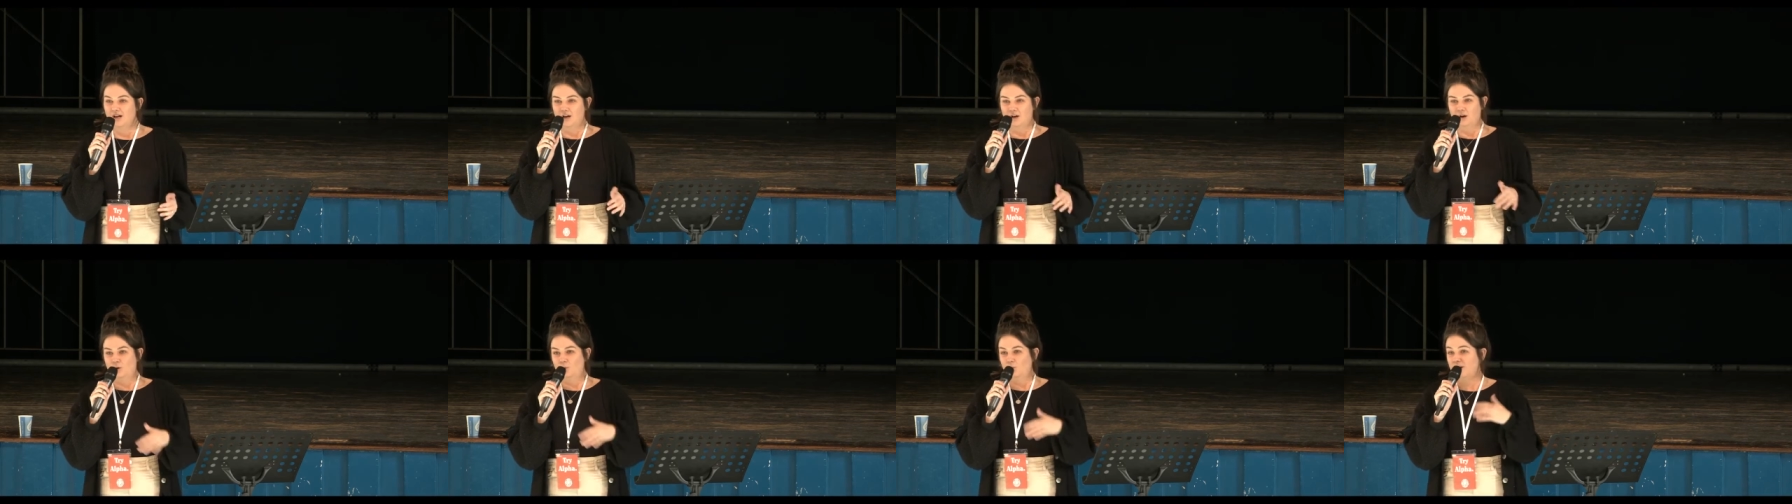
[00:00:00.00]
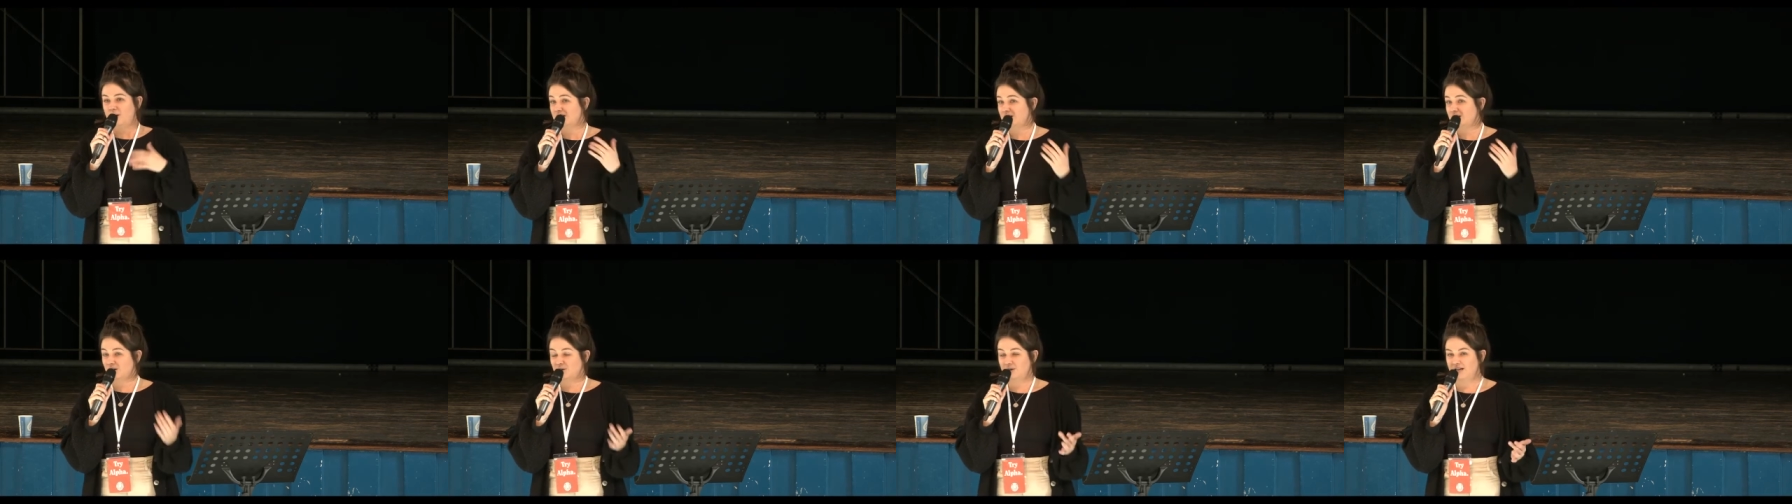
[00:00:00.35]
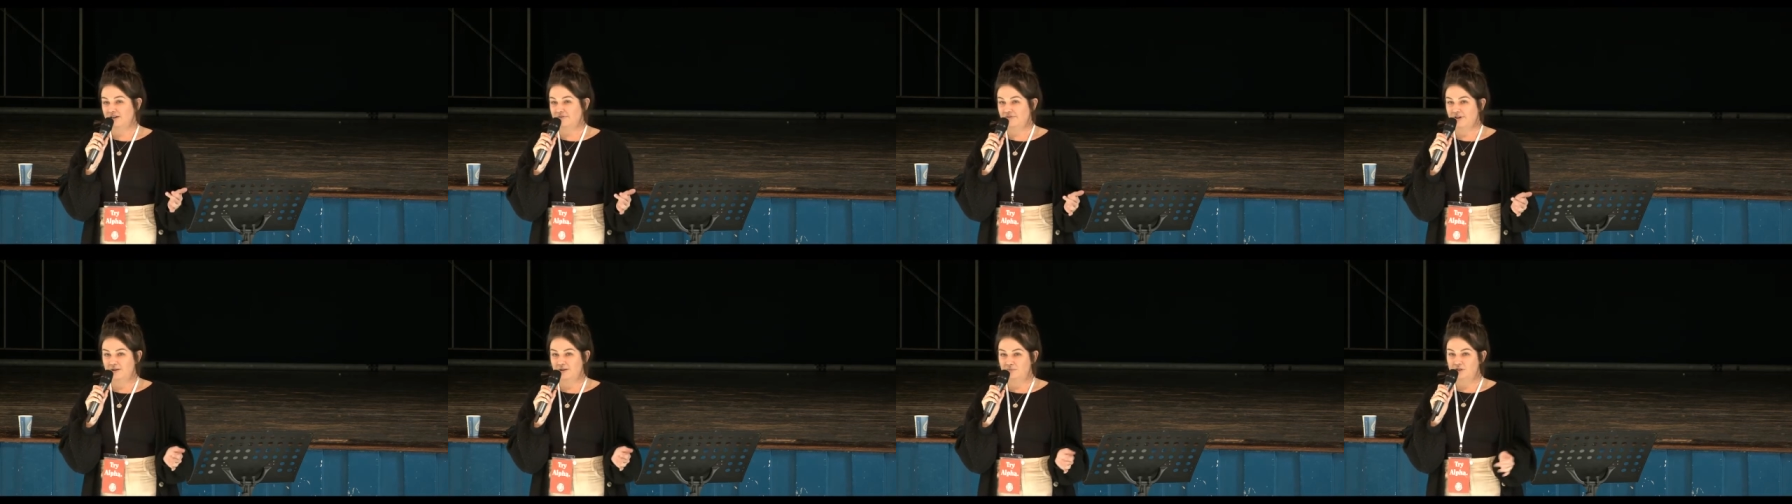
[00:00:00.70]
we don't
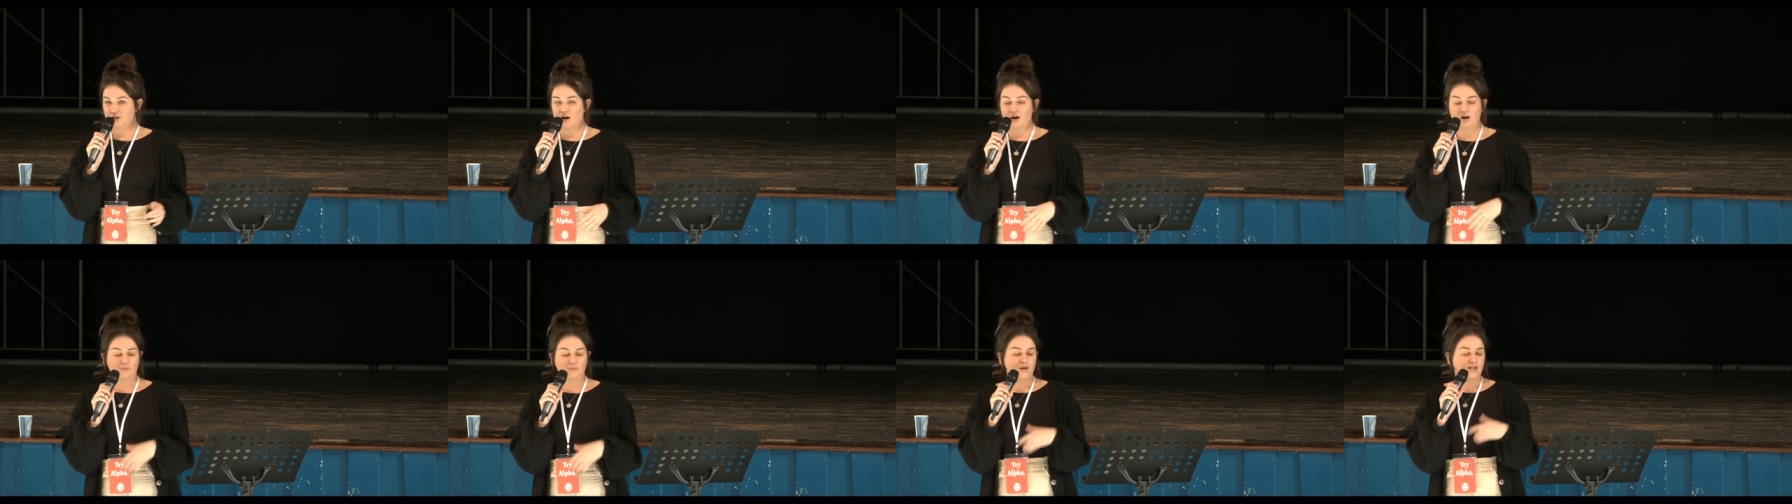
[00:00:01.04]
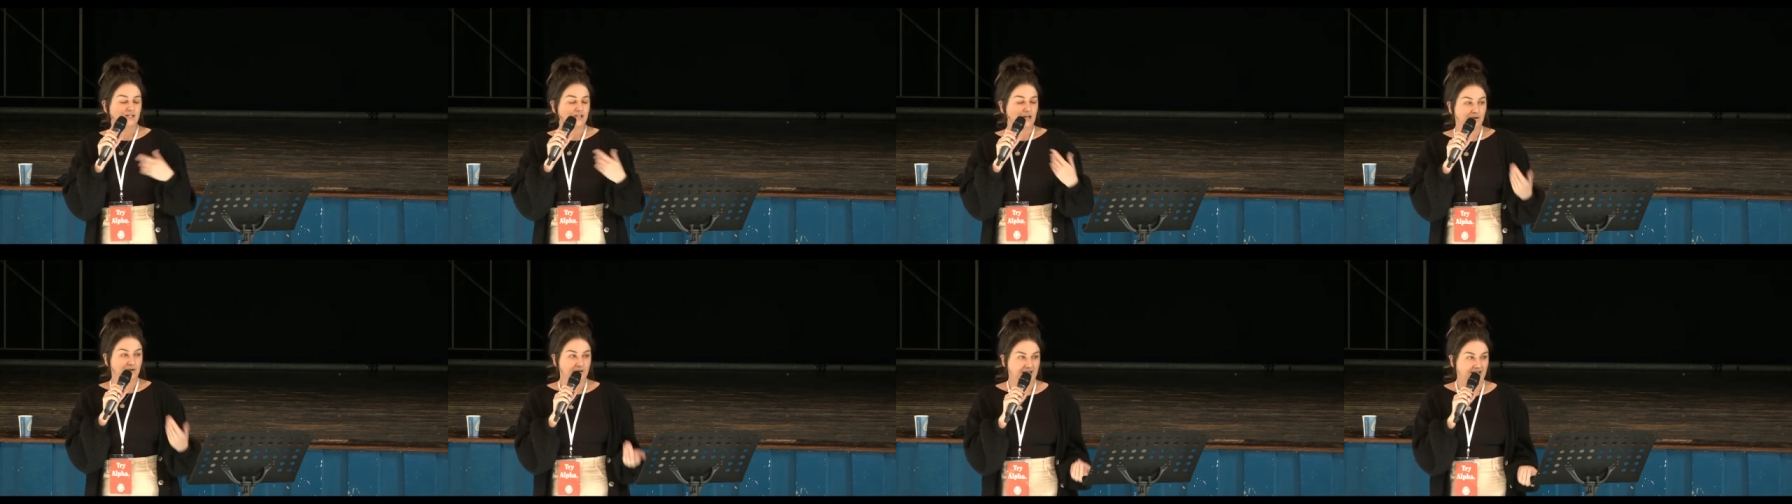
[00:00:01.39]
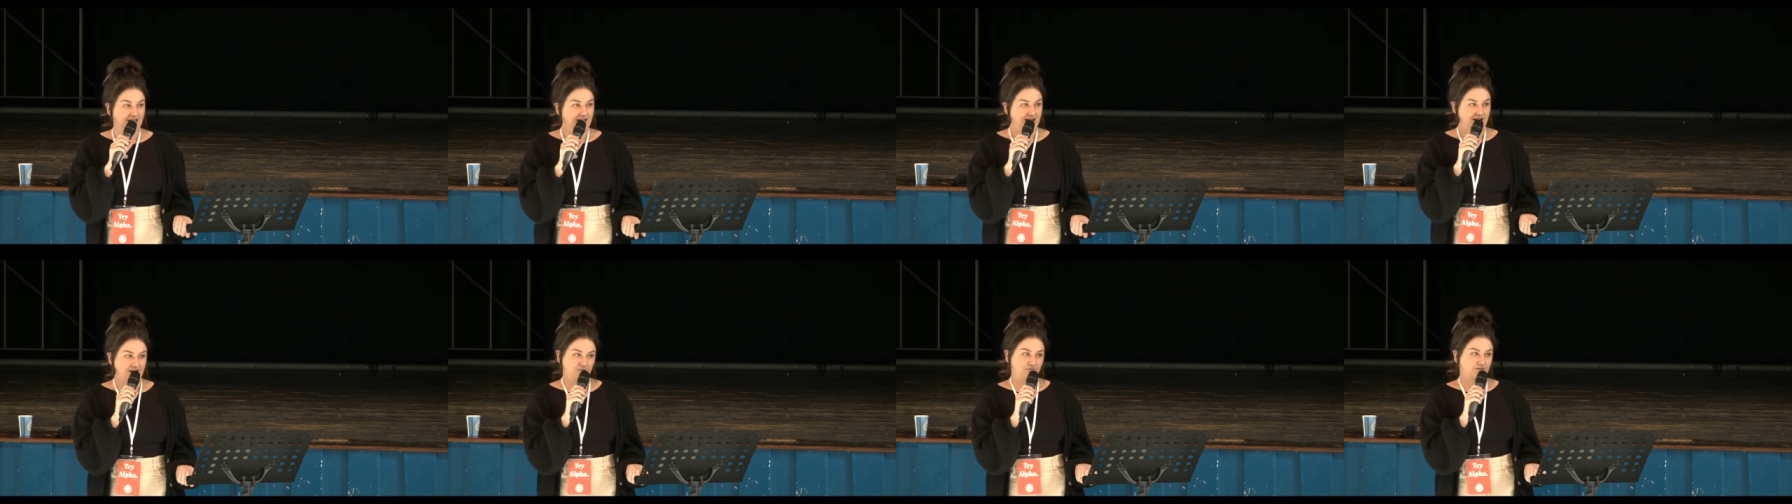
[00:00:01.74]
give him time, we don't
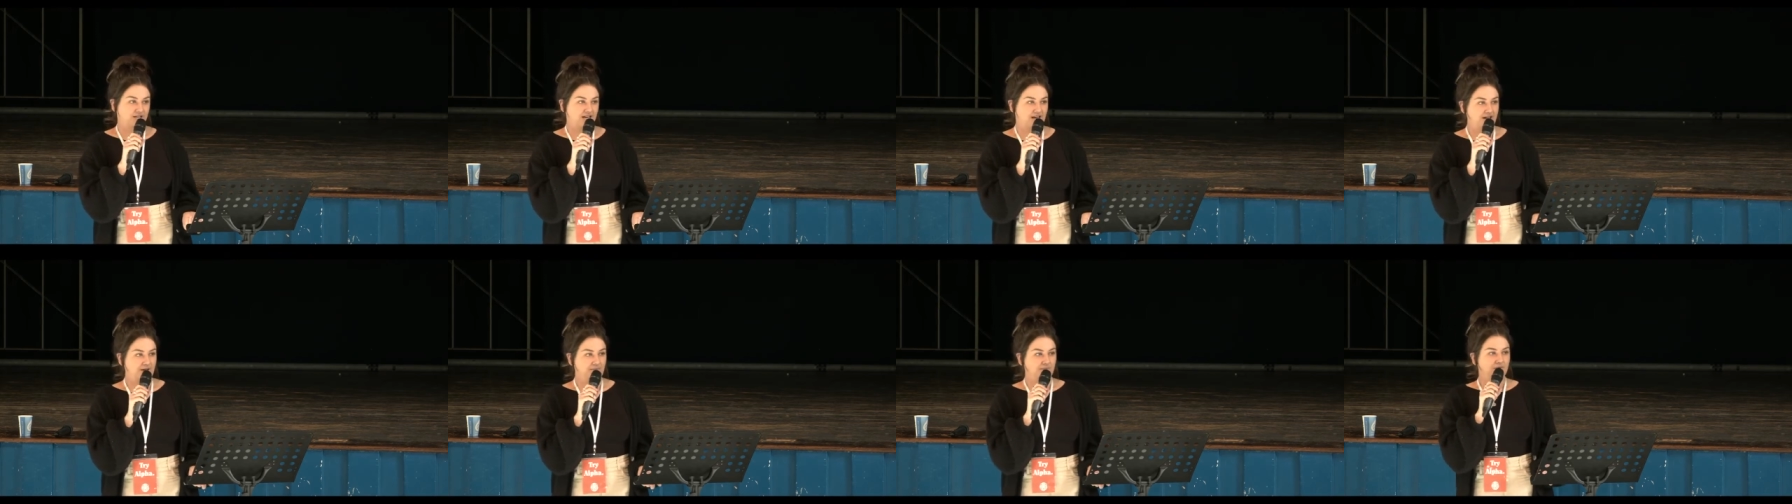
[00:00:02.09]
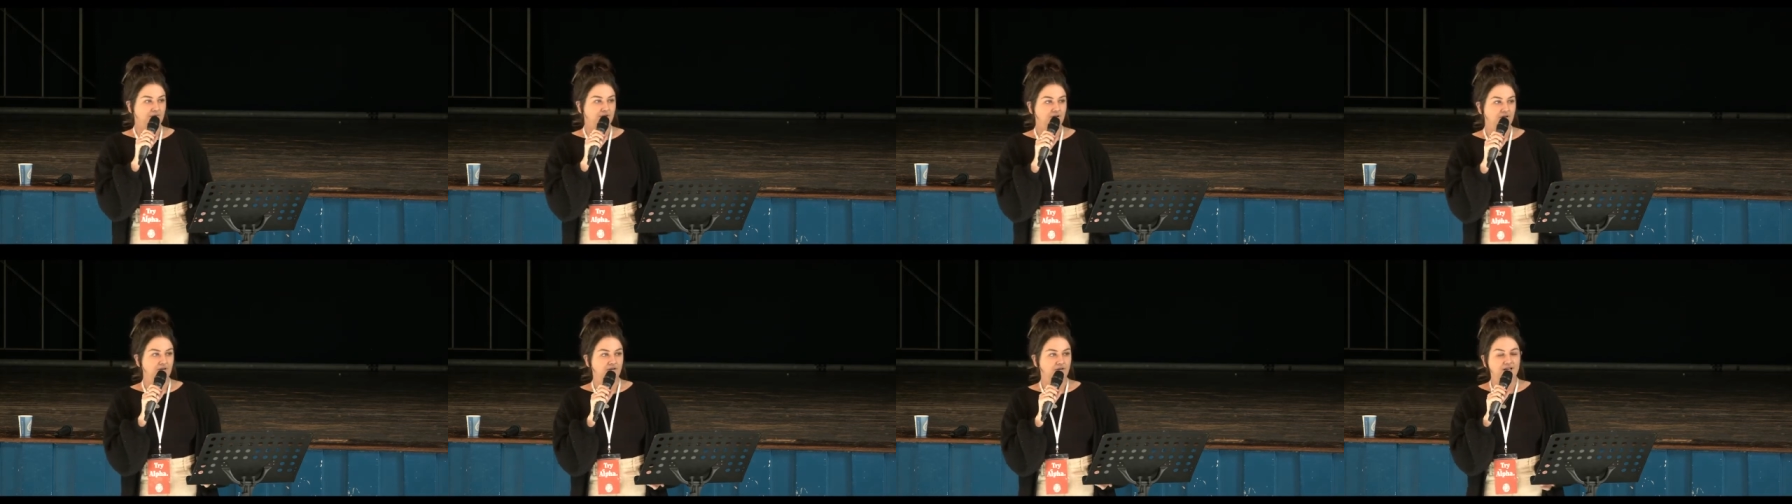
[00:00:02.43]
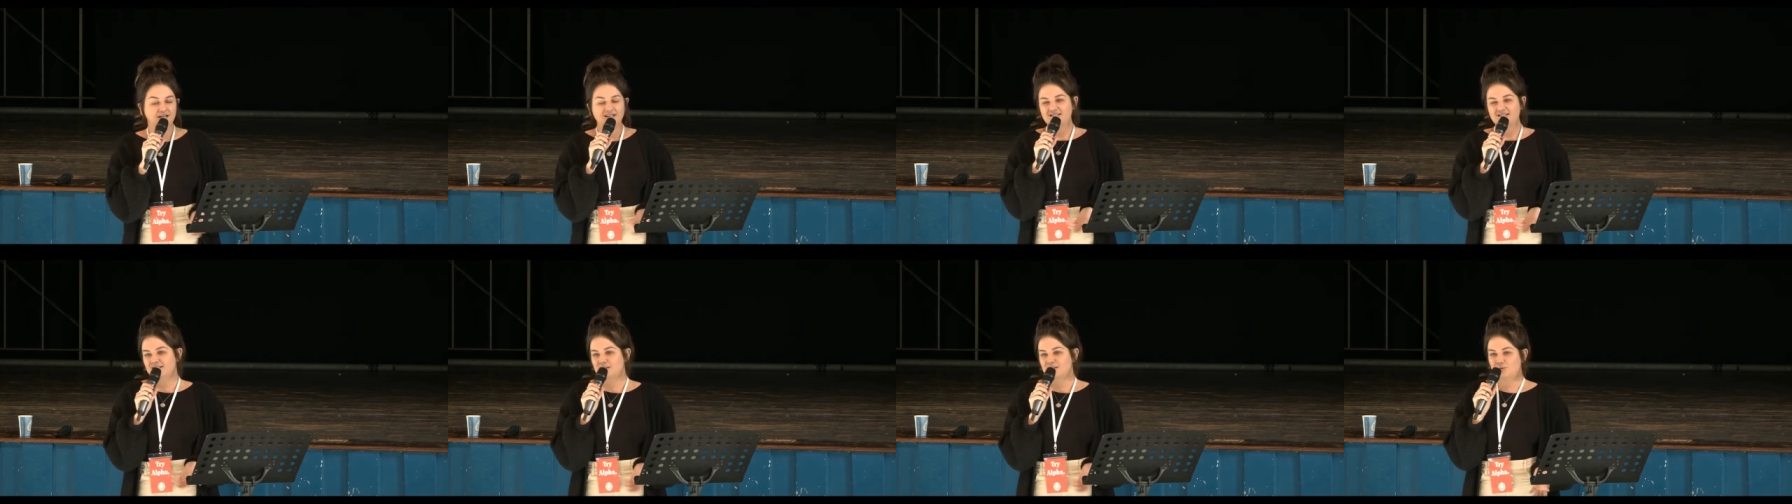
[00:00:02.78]
encounter him,
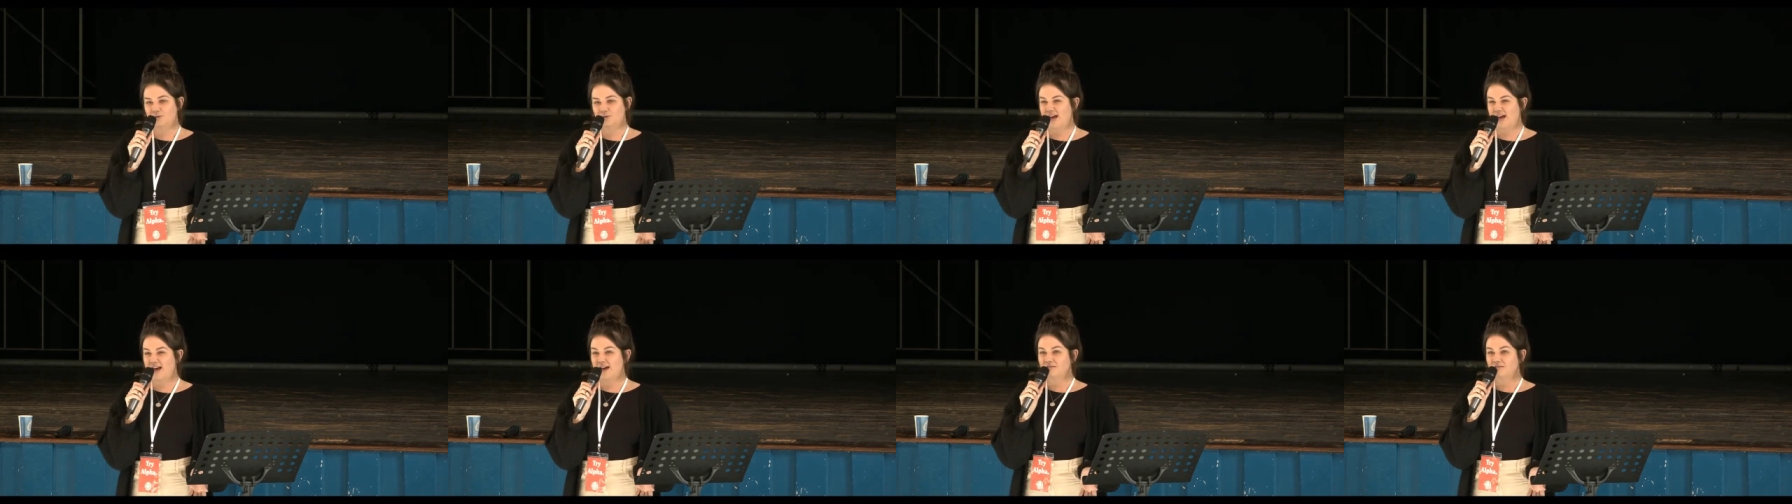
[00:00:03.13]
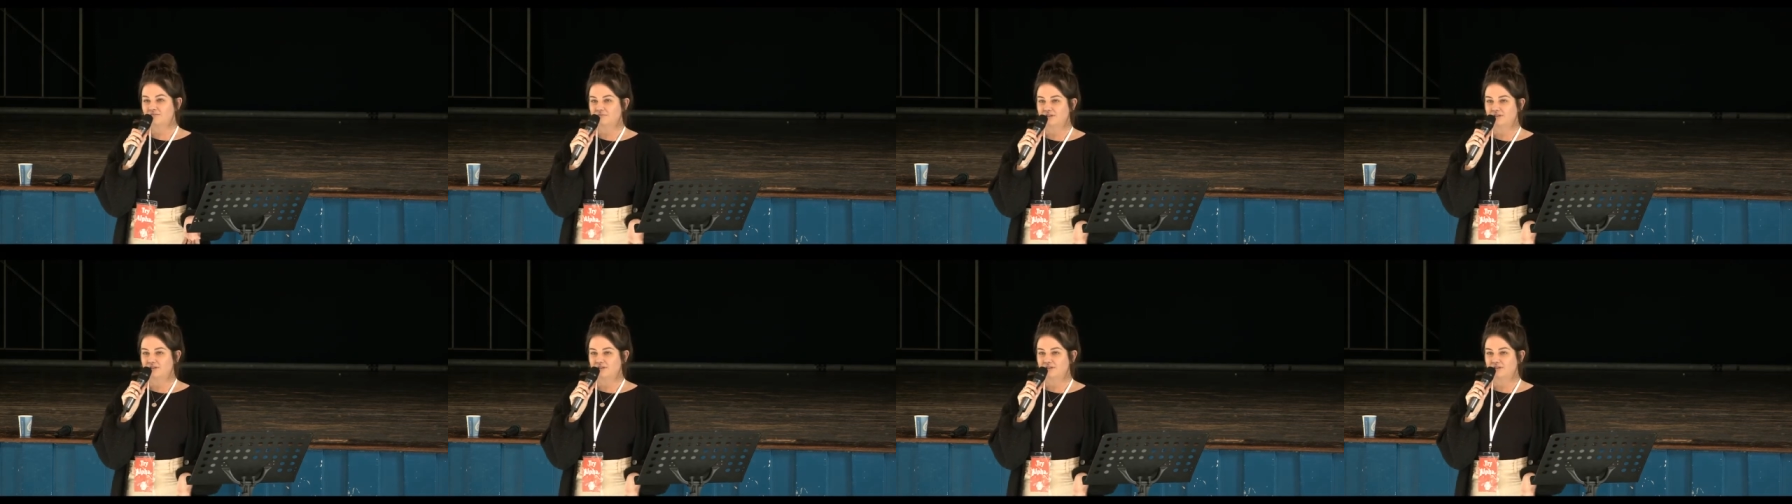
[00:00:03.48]
he's still there.